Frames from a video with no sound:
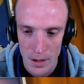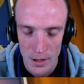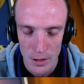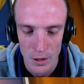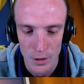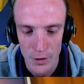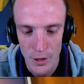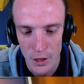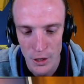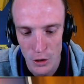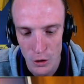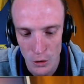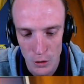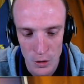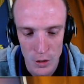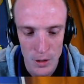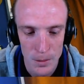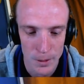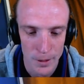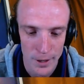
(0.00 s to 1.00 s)
Got the
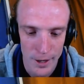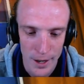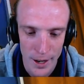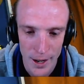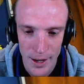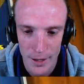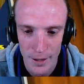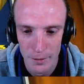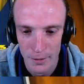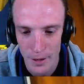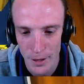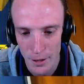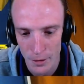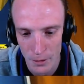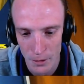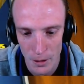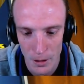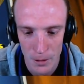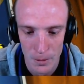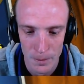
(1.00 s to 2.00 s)
Guzma in hand, ready to
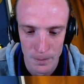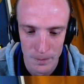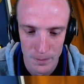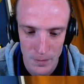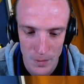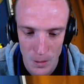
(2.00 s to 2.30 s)
roll.